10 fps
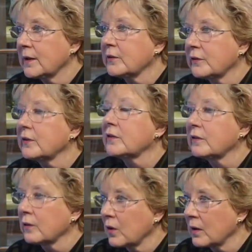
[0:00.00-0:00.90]
It just is
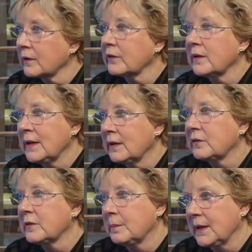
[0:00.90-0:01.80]
as long as it
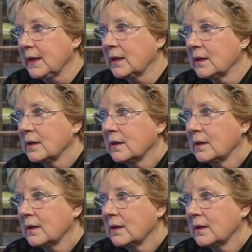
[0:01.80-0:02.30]
needs to be.